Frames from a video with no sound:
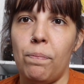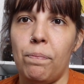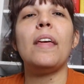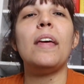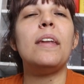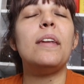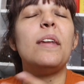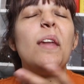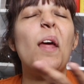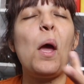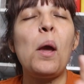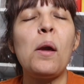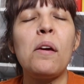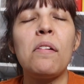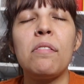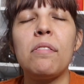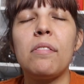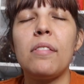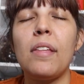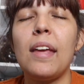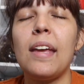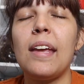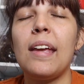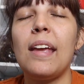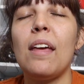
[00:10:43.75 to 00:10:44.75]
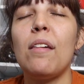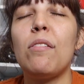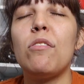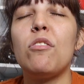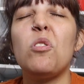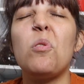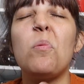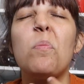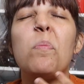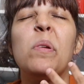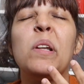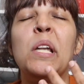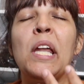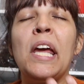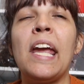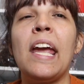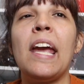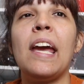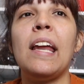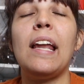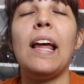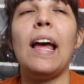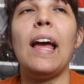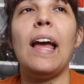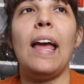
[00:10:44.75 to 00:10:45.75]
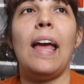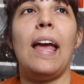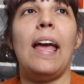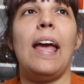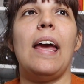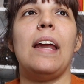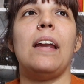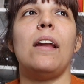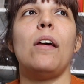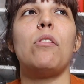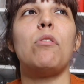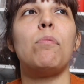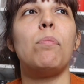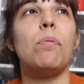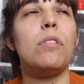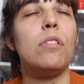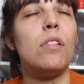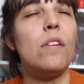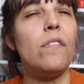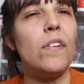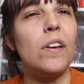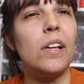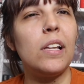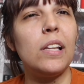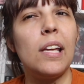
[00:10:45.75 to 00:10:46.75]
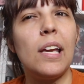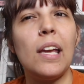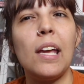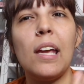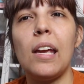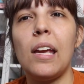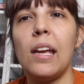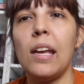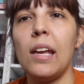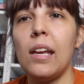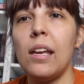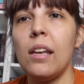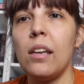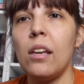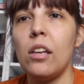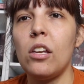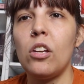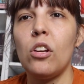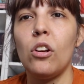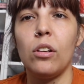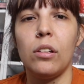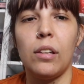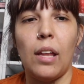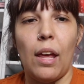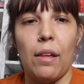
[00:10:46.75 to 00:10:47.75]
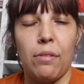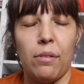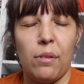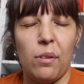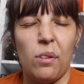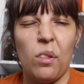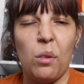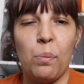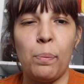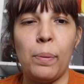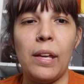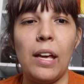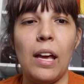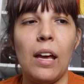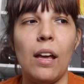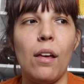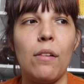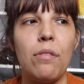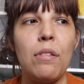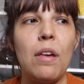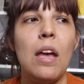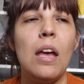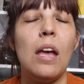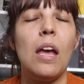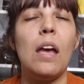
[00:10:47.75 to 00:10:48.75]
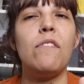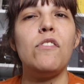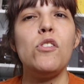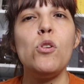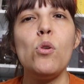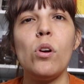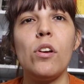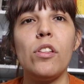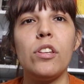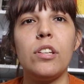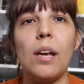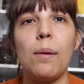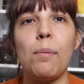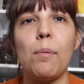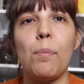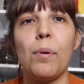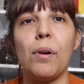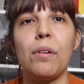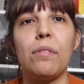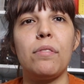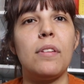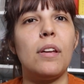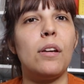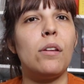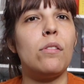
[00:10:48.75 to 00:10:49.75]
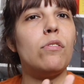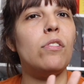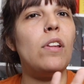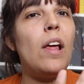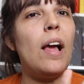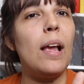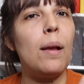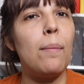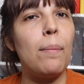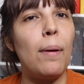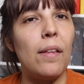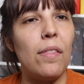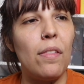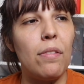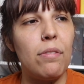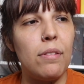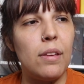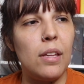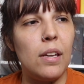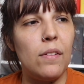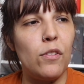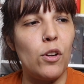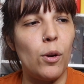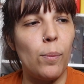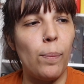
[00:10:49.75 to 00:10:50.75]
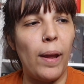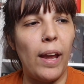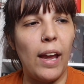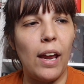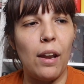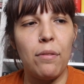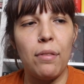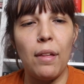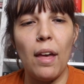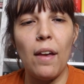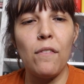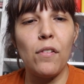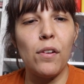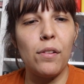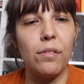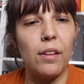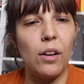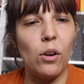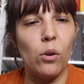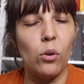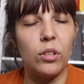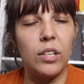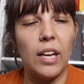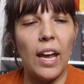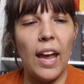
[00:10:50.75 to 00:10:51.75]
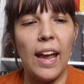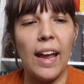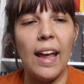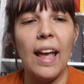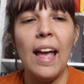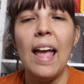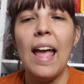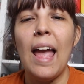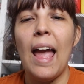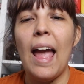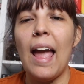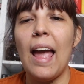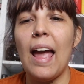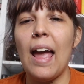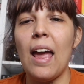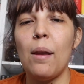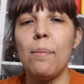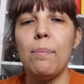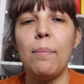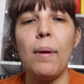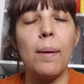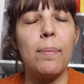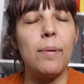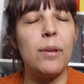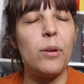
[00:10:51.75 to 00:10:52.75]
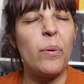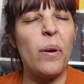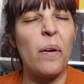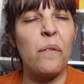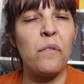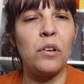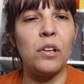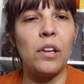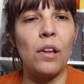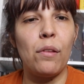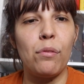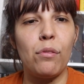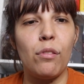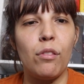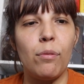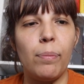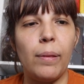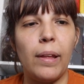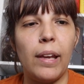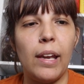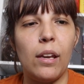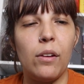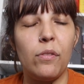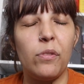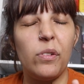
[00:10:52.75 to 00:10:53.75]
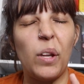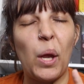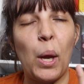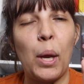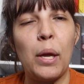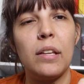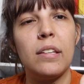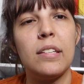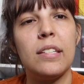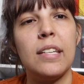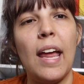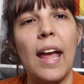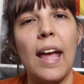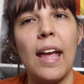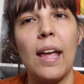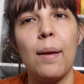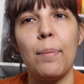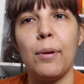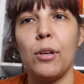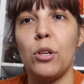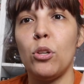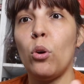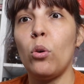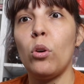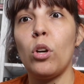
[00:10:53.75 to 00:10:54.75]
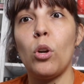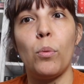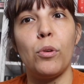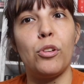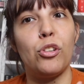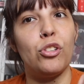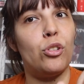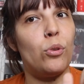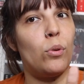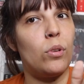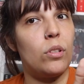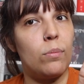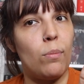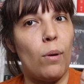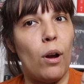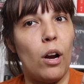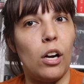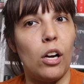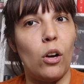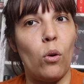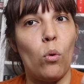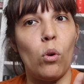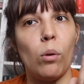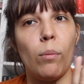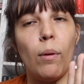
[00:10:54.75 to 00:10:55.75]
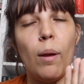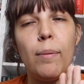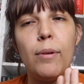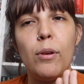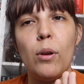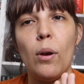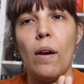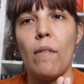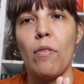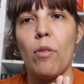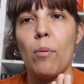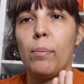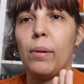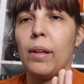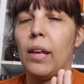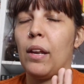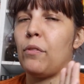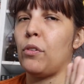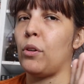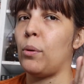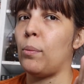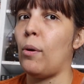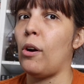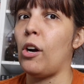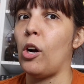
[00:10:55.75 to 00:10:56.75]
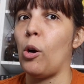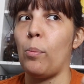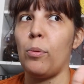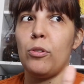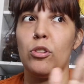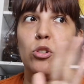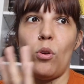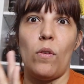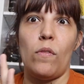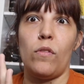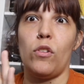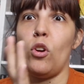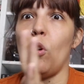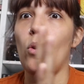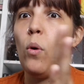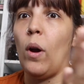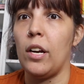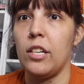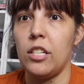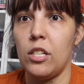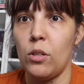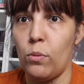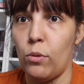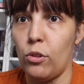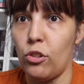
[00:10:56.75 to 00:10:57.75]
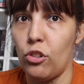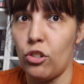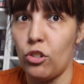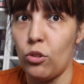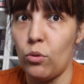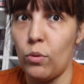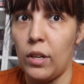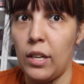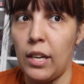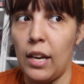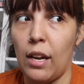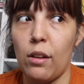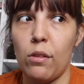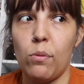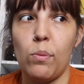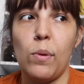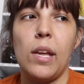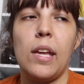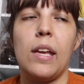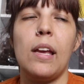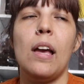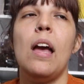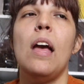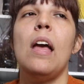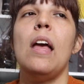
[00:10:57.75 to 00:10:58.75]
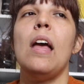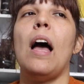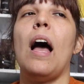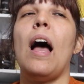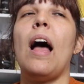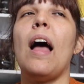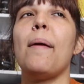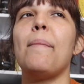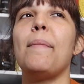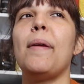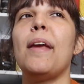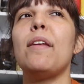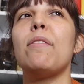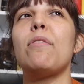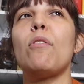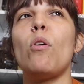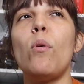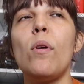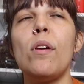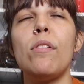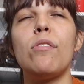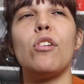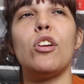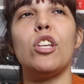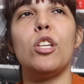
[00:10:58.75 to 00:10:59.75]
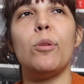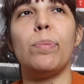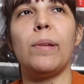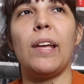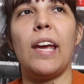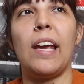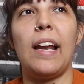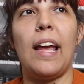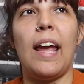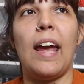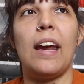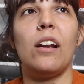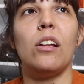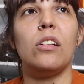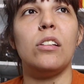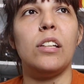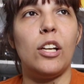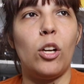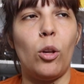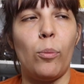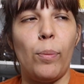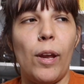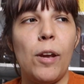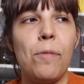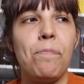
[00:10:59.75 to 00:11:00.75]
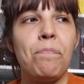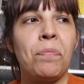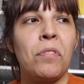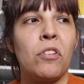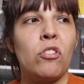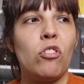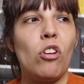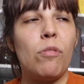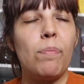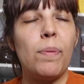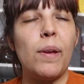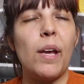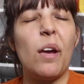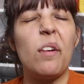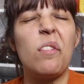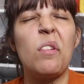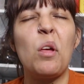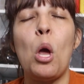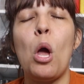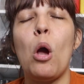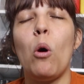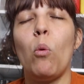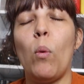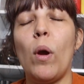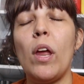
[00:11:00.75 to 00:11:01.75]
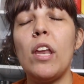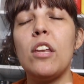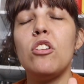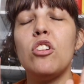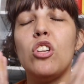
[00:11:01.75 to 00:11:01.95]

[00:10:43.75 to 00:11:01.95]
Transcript: The next thing is to plan ahead, specifically in your lessons, because if you are the type of person that is flying by the seat of your pants every single day, and maybe you have your lessons planned for like today, but you don't know what you're doing tomorrow, or maybe you have them planned for tomorrow, but you have no idea what you're doing next week, it's always good to plan ahead a little bit, just because when